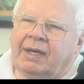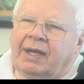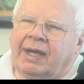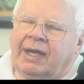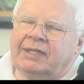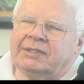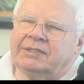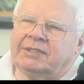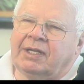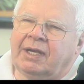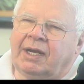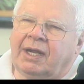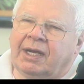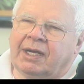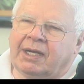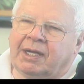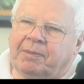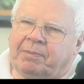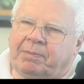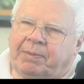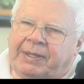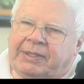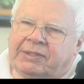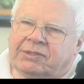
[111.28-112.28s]
As an
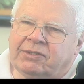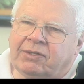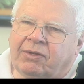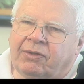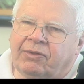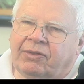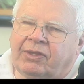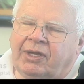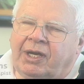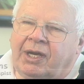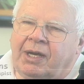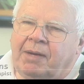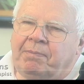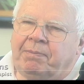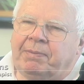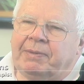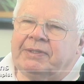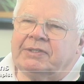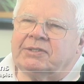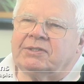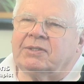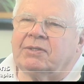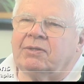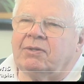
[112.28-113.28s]
occupational
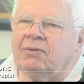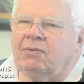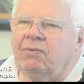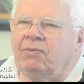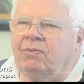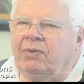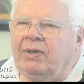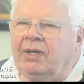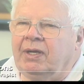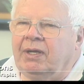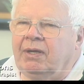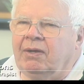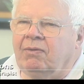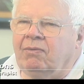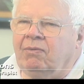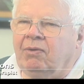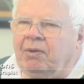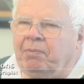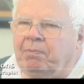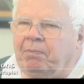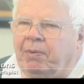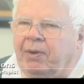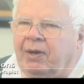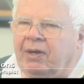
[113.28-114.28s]
therapist,
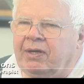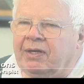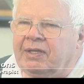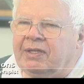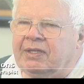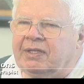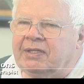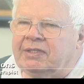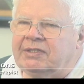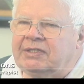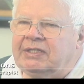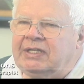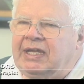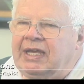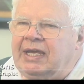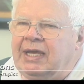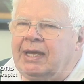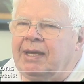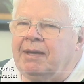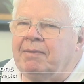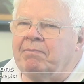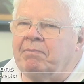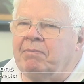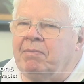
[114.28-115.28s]
we're part of the
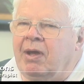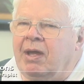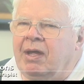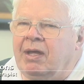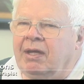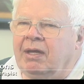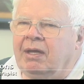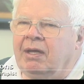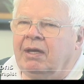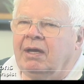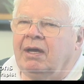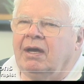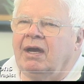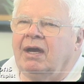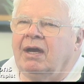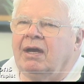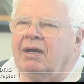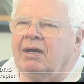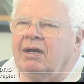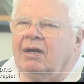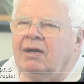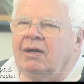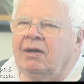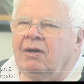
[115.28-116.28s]
team.
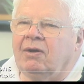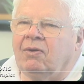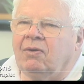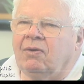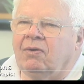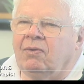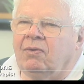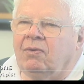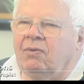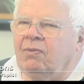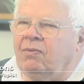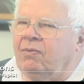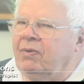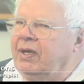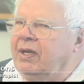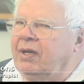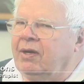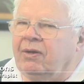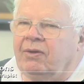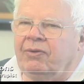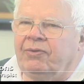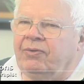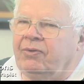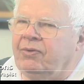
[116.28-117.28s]
We
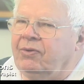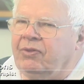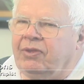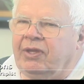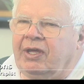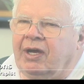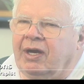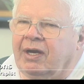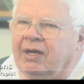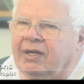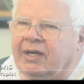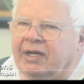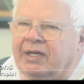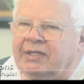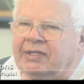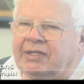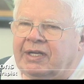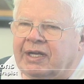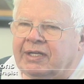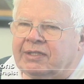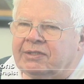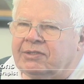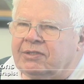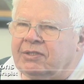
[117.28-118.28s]
don't do the
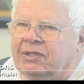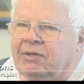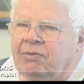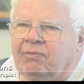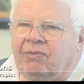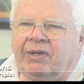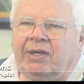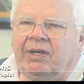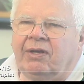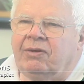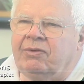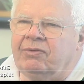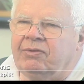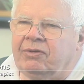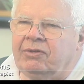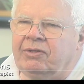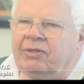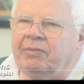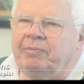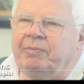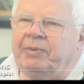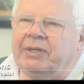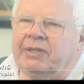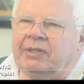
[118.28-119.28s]
architecture, we don't do
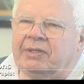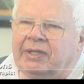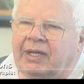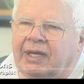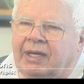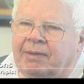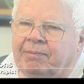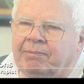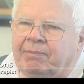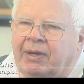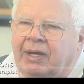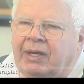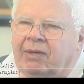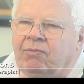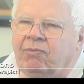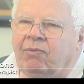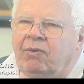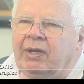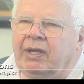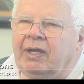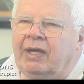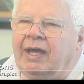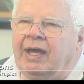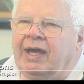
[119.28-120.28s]
the building, but
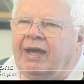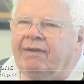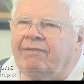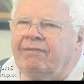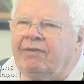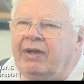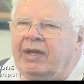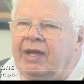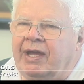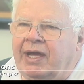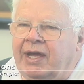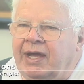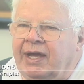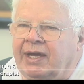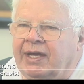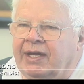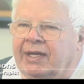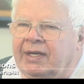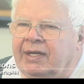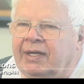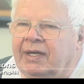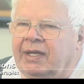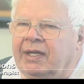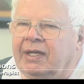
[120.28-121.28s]
we have a
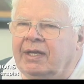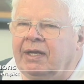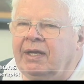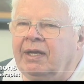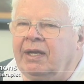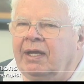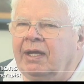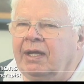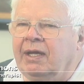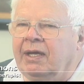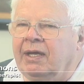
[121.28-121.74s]
hand in